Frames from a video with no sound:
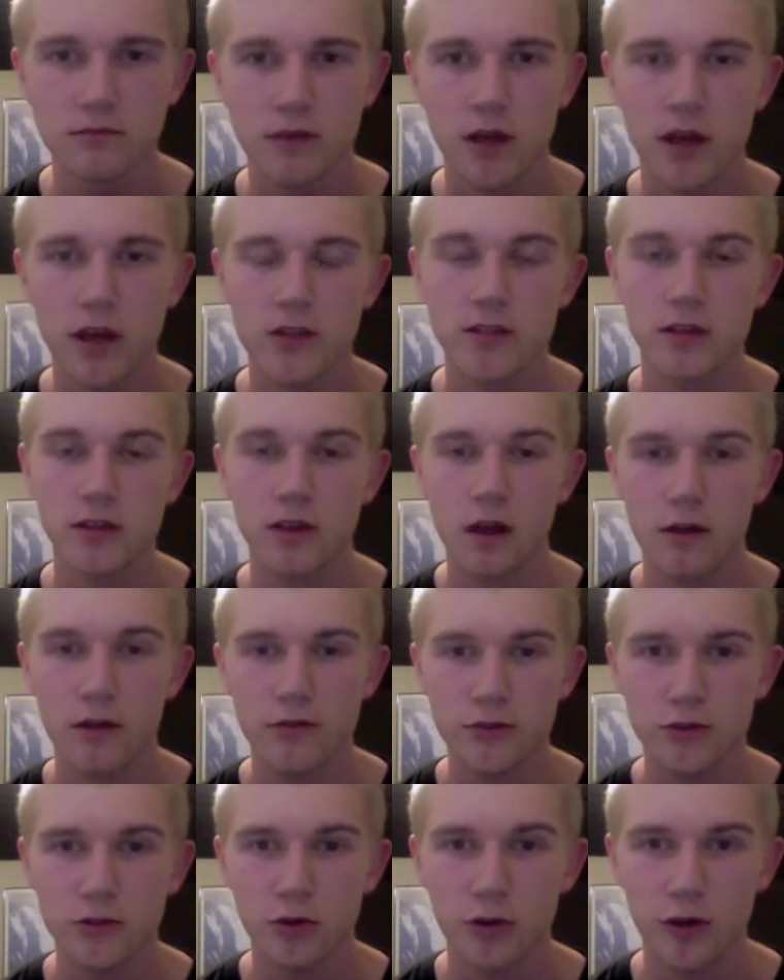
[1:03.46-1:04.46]
It's a
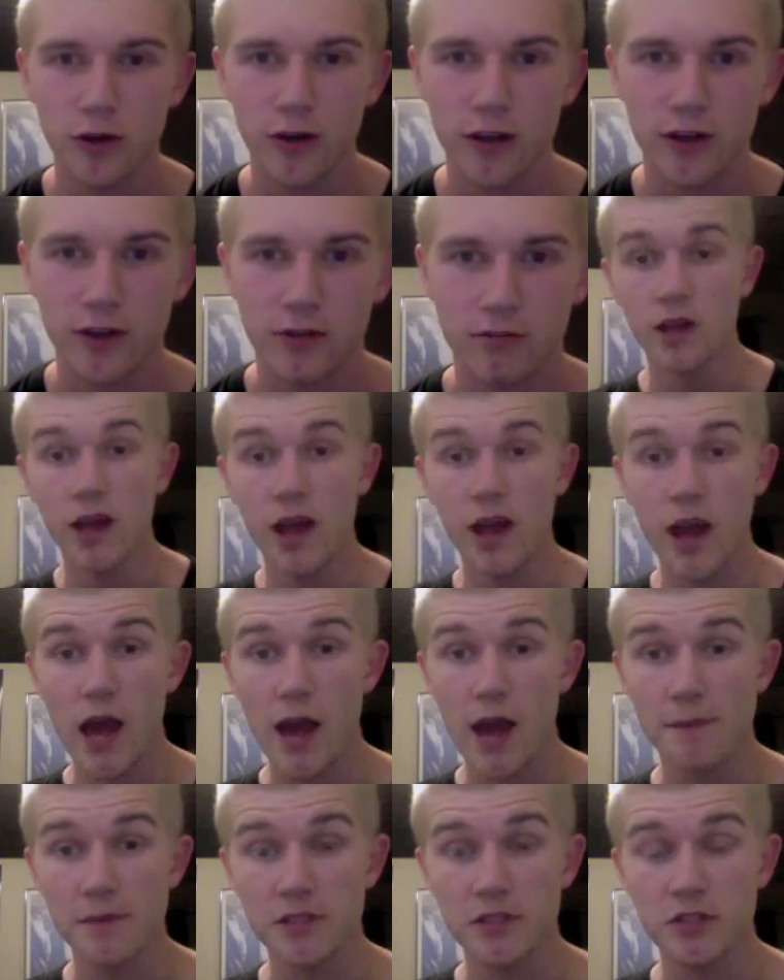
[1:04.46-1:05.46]
love story.
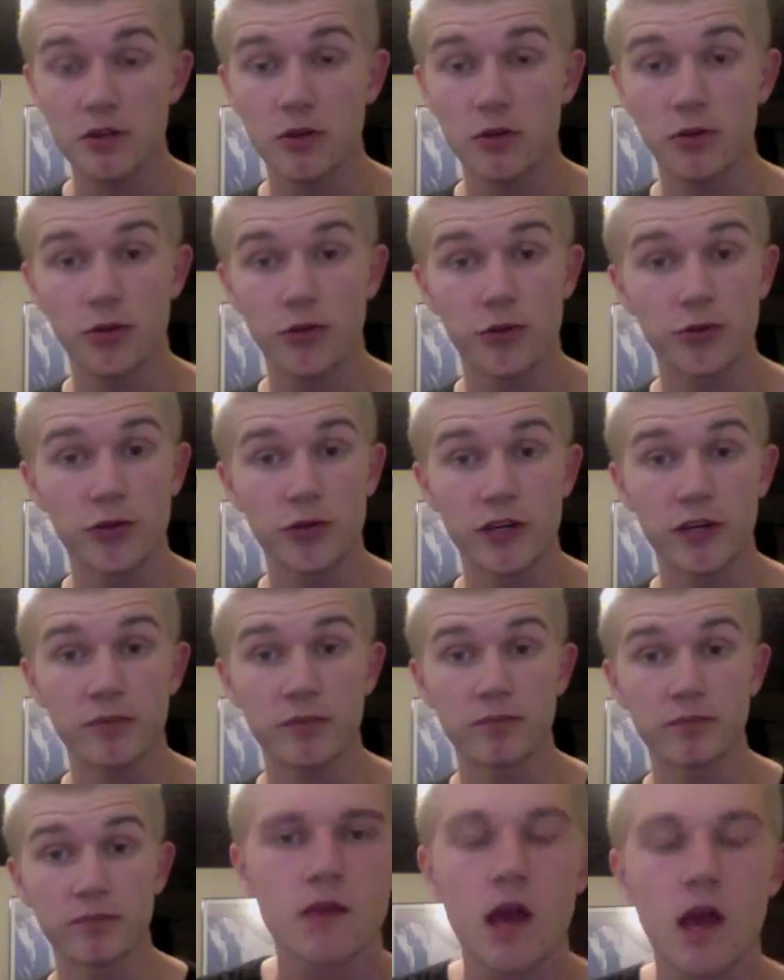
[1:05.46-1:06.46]
Episode 3.
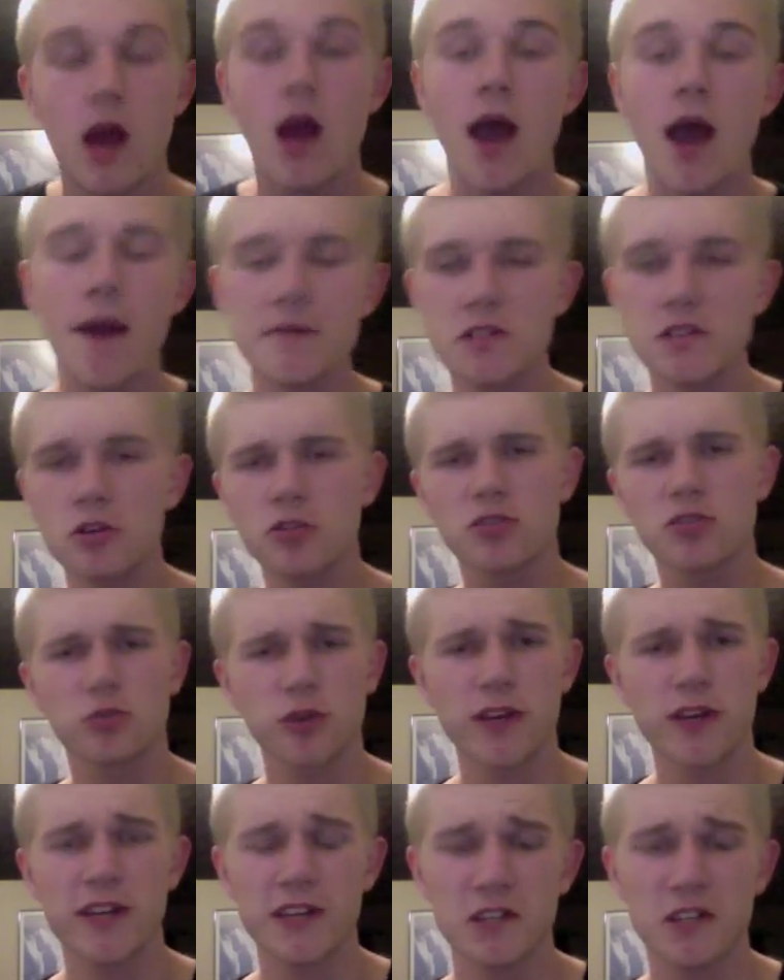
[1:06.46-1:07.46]
Episode
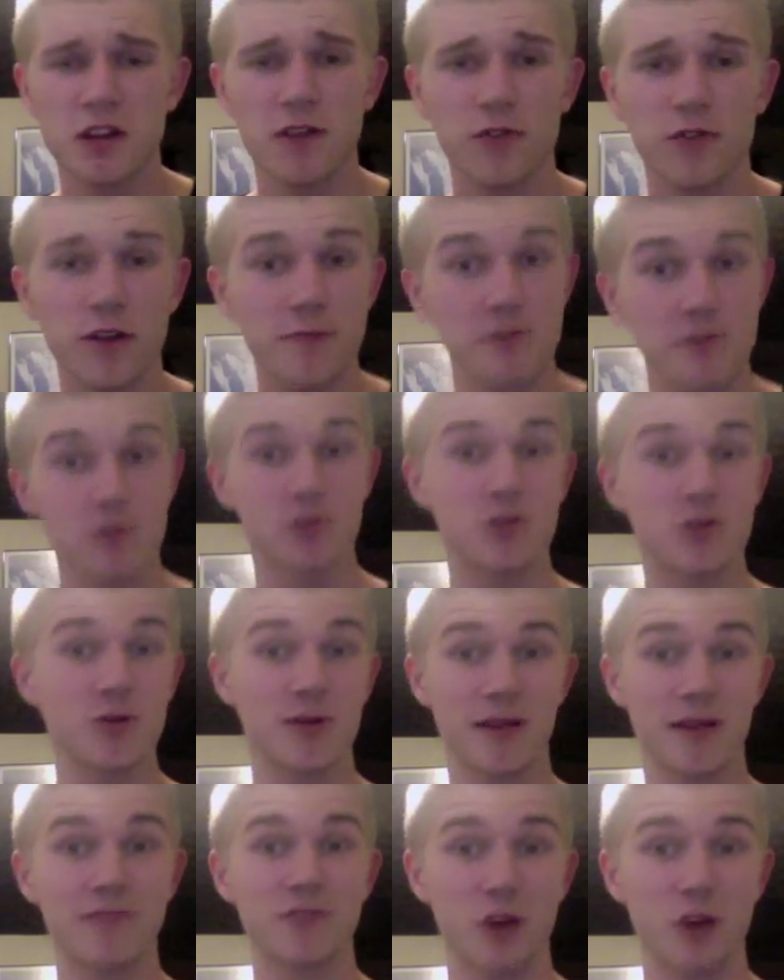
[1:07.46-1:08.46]
3 kicks it off where Episode 2
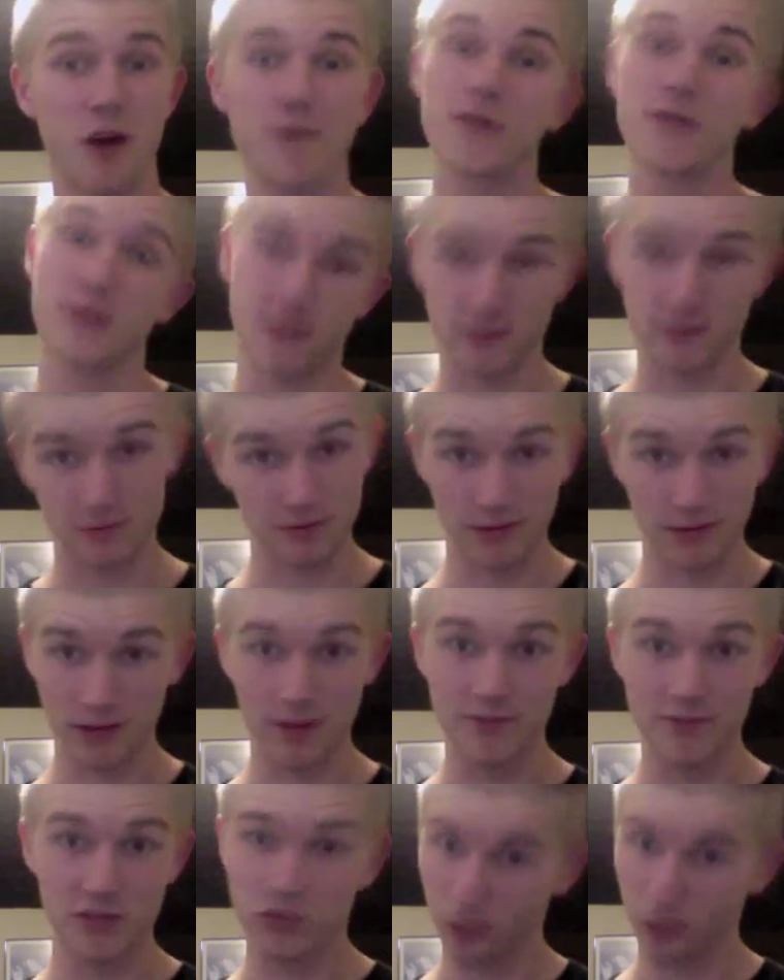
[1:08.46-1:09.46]
left off at the
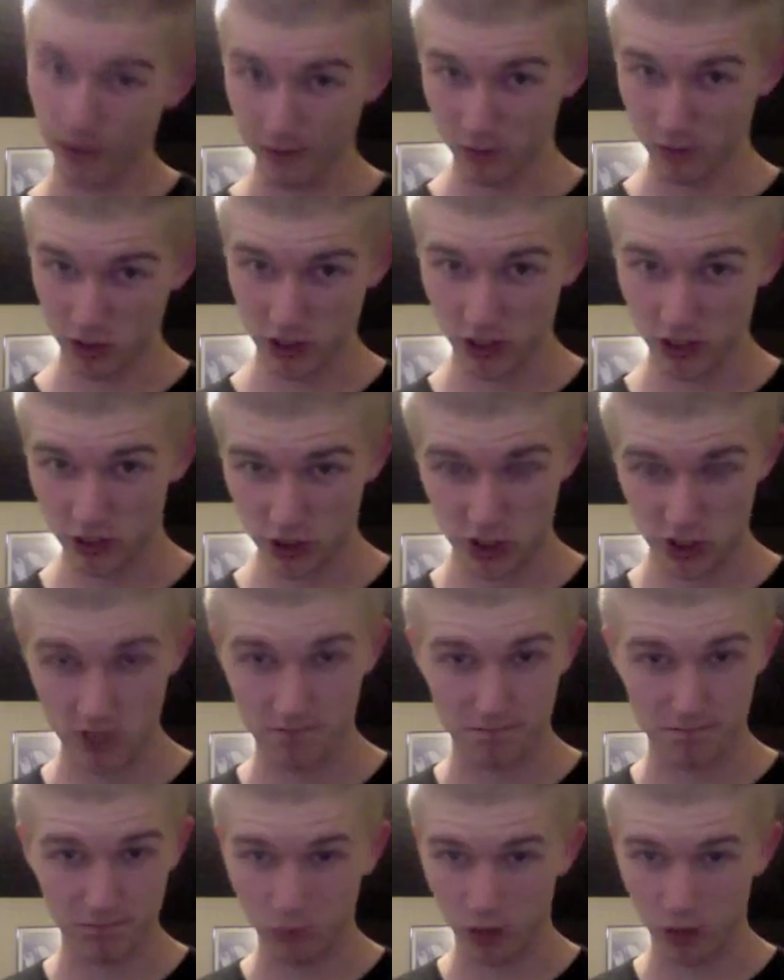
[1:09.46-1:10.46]
love story, mushy,
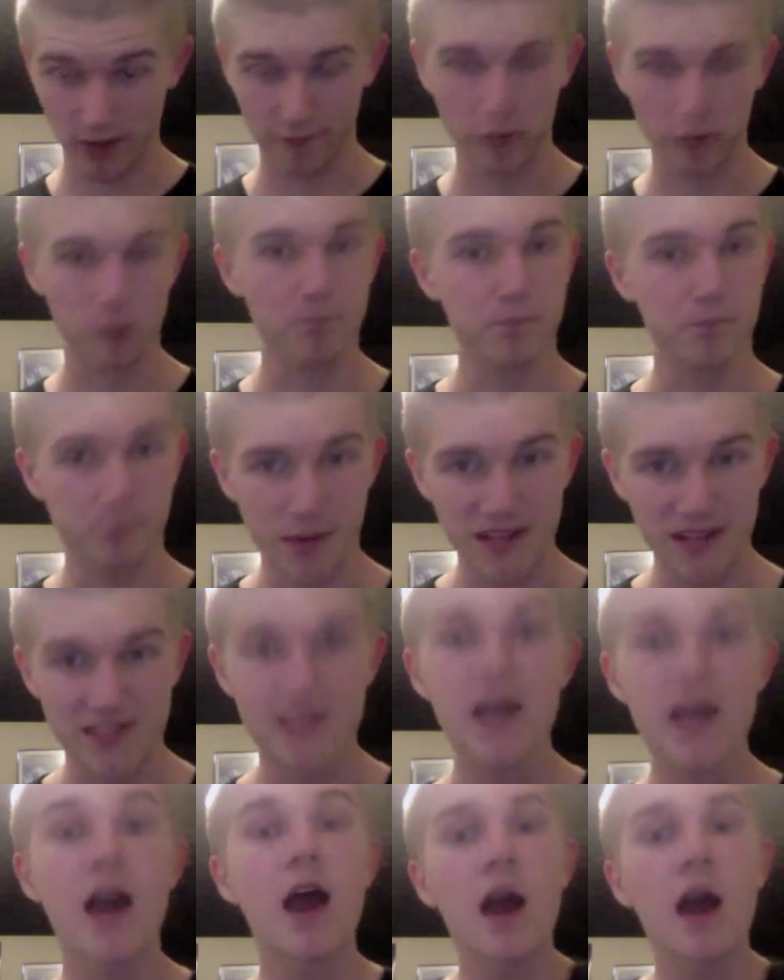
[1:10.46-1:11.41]
gushy, whatever bits.